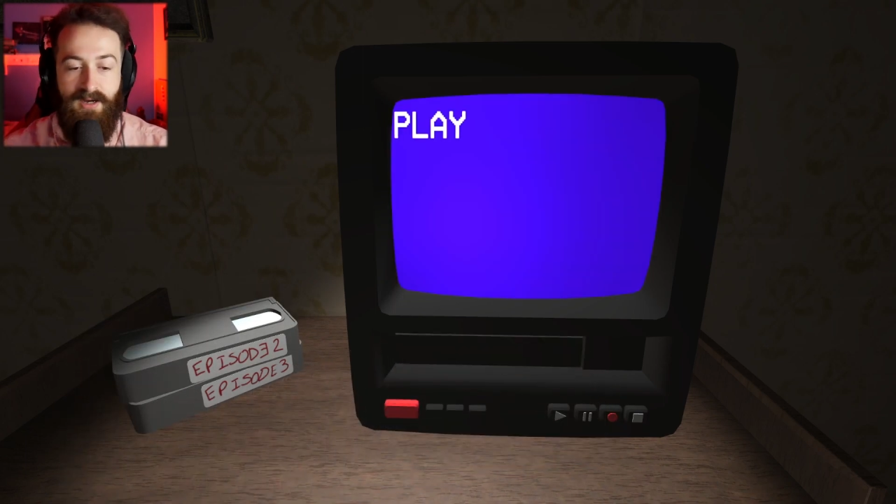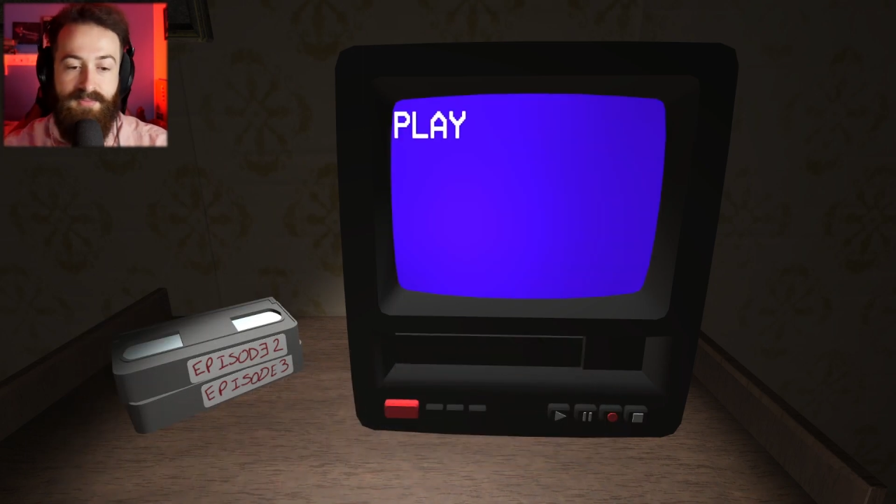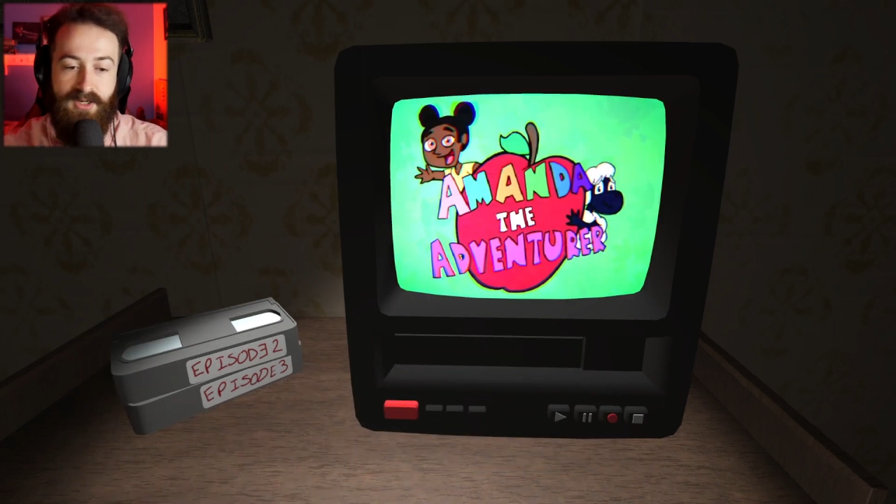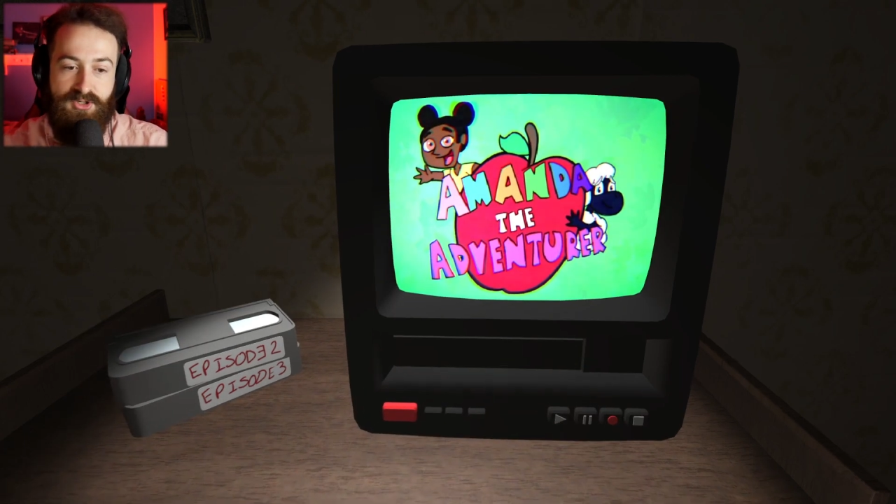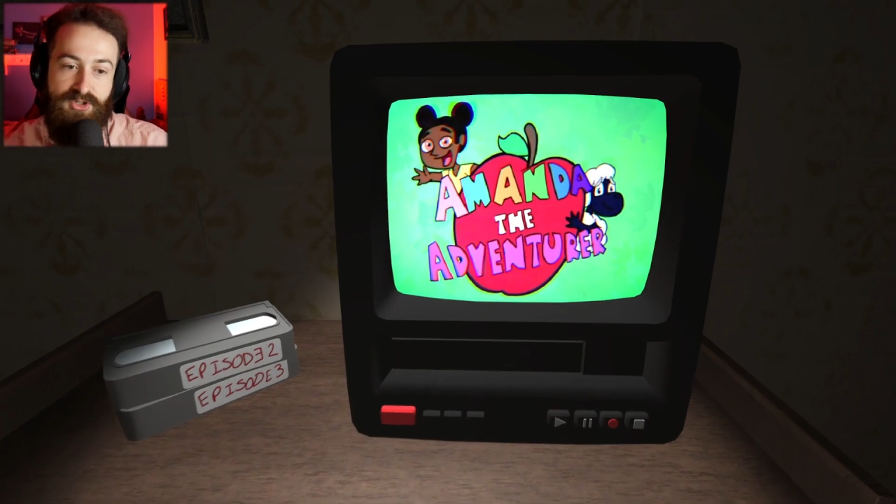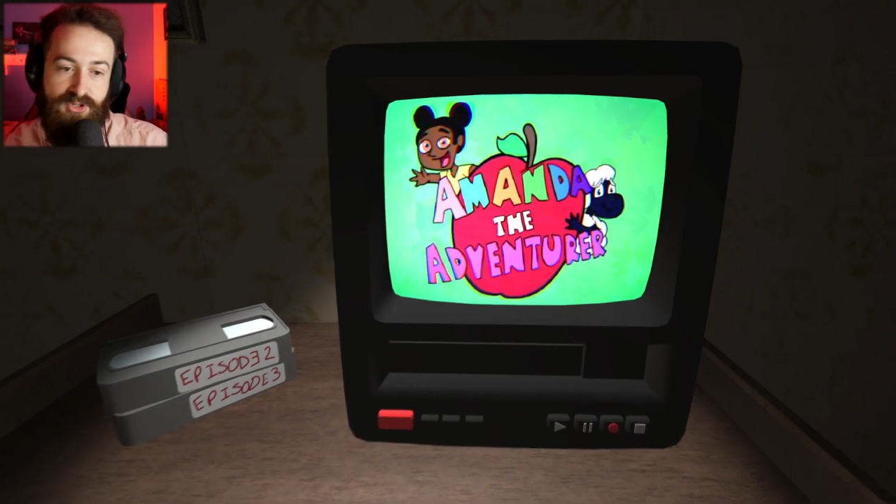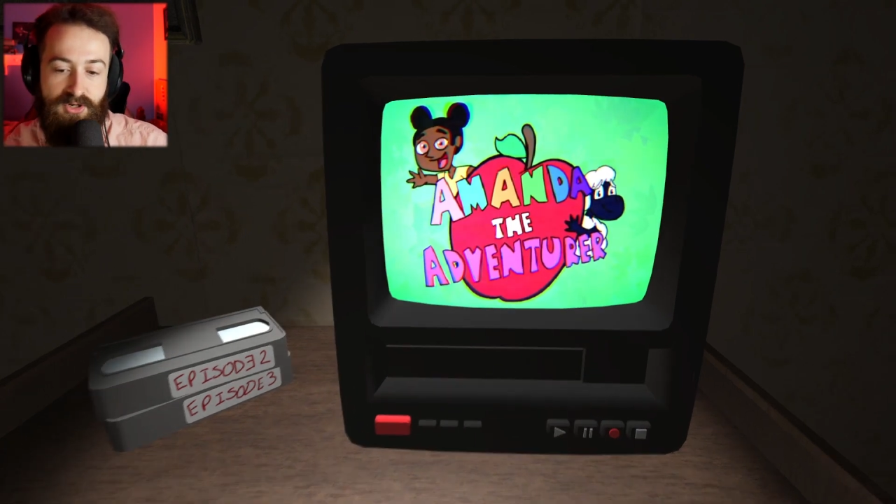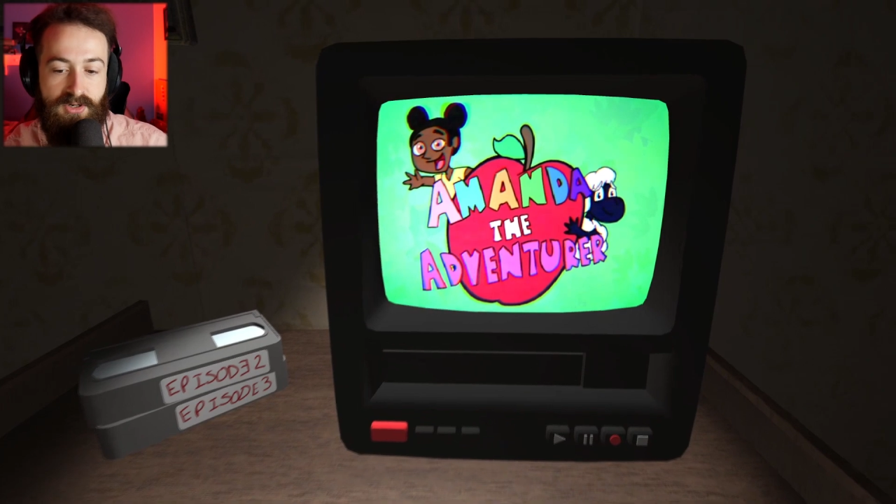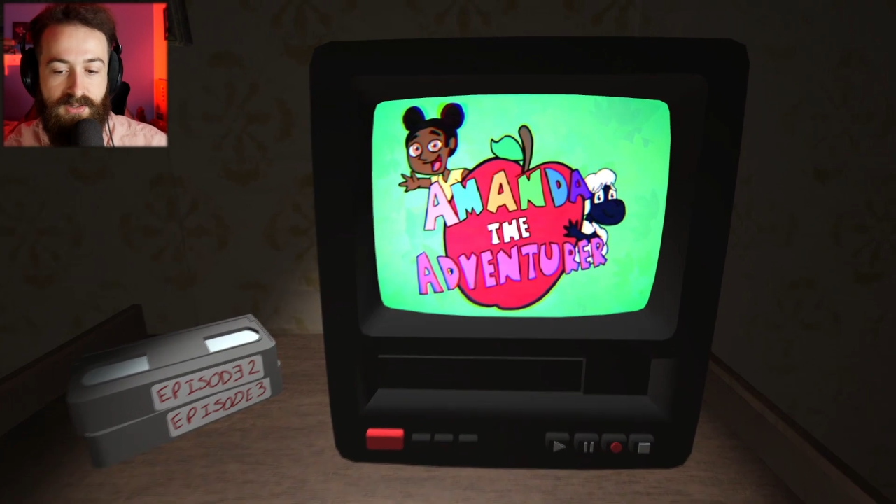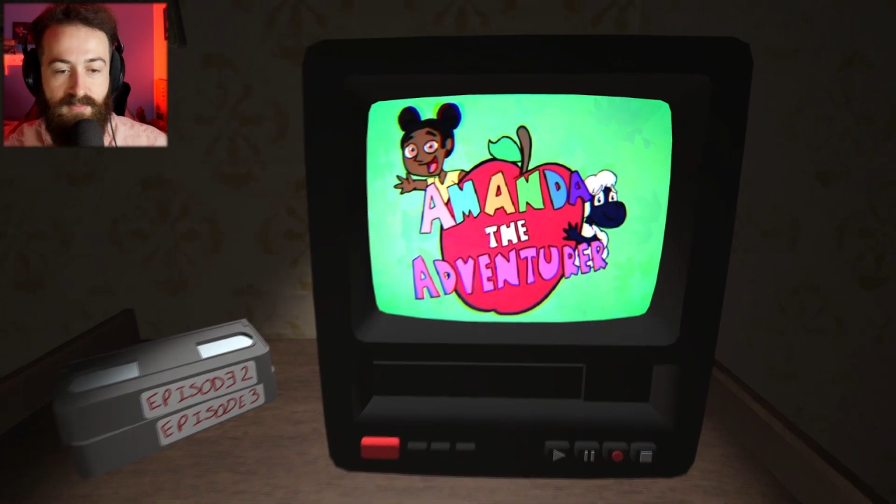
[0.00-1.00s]
I'm not
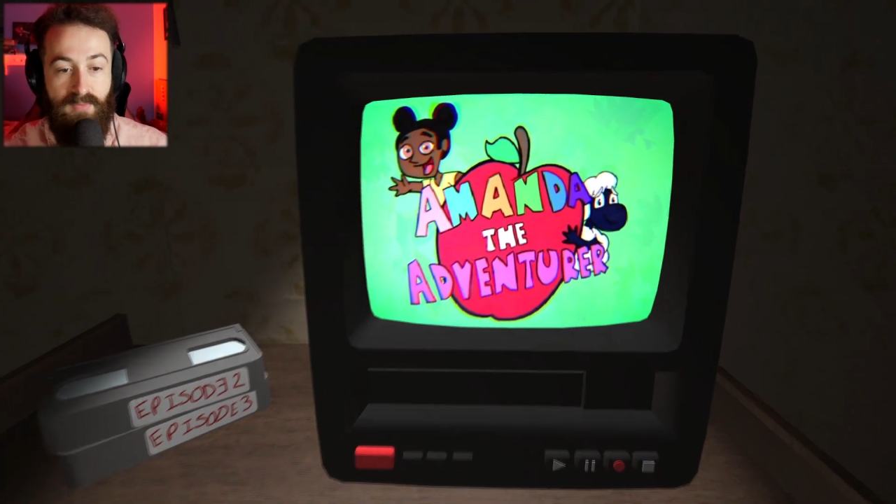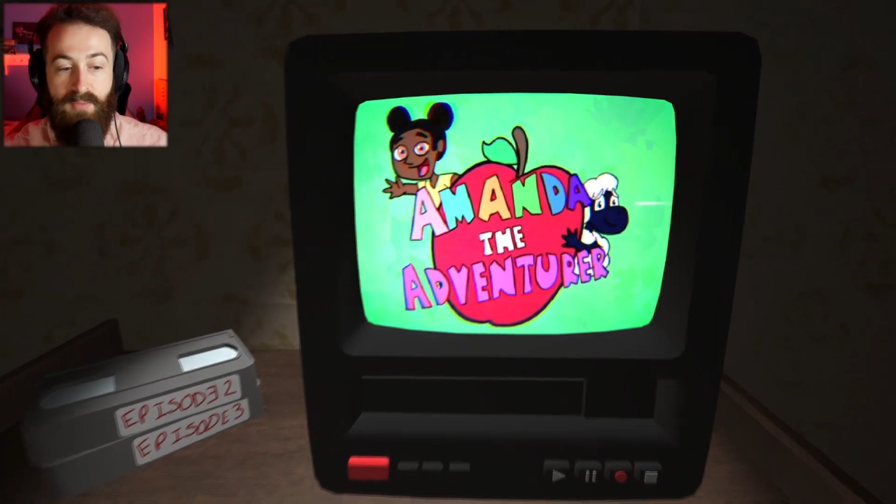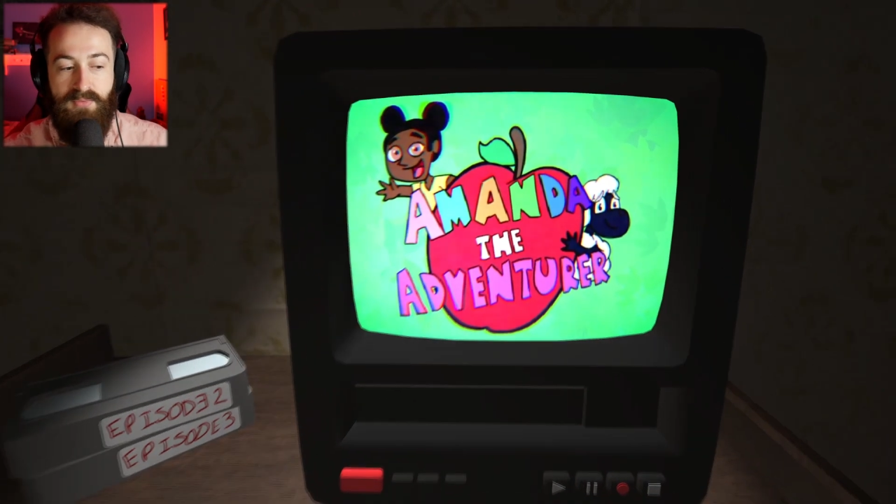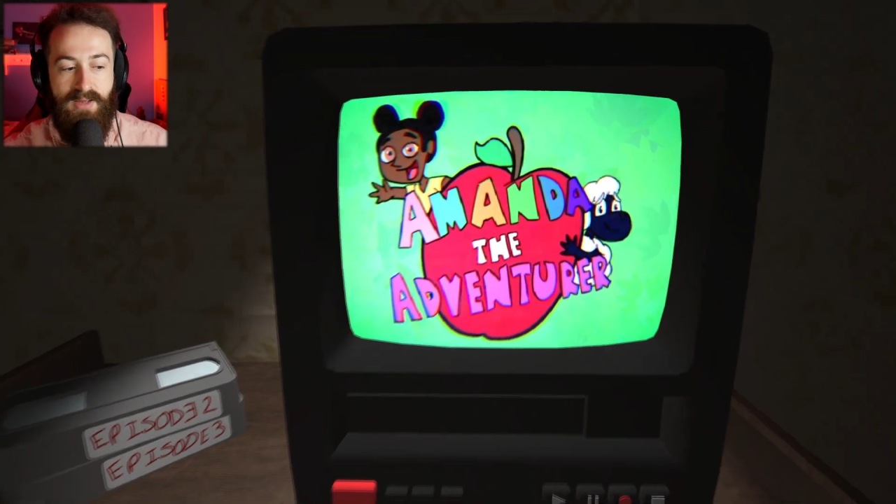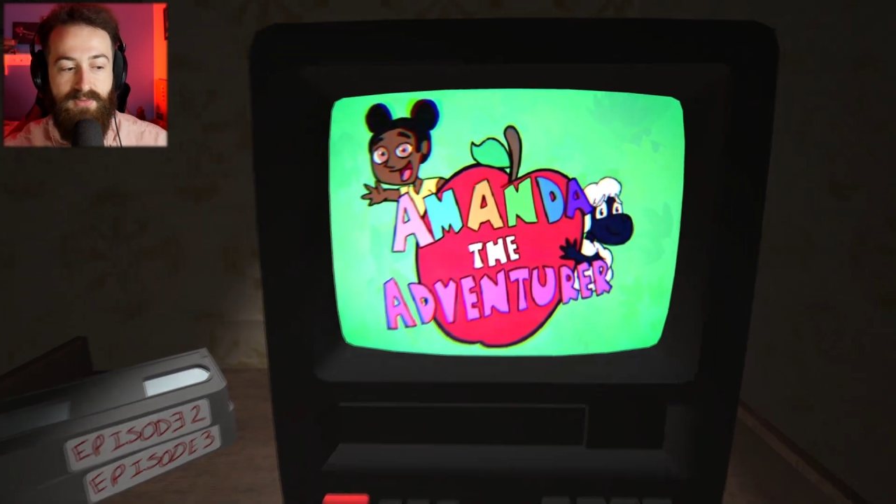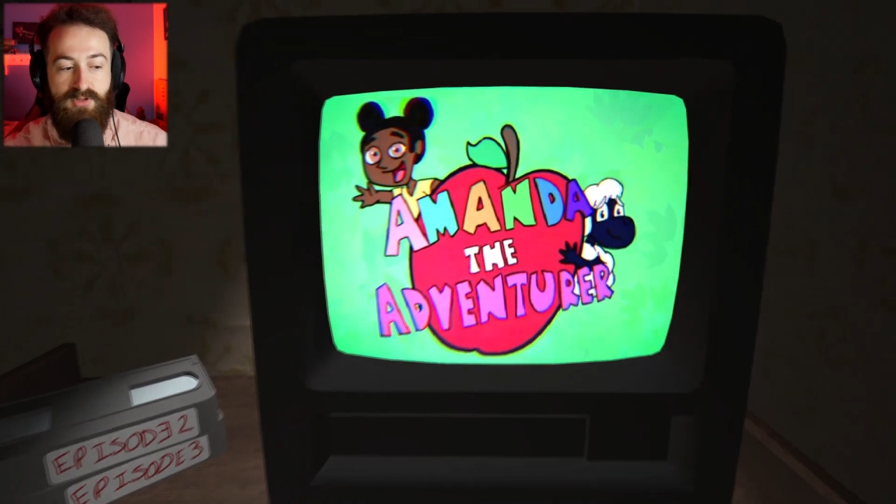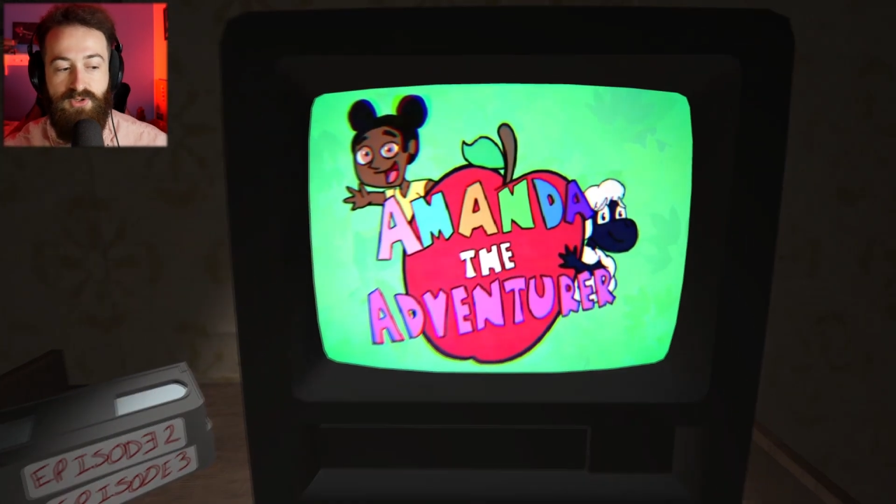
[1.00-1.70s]
sure. Maybe we have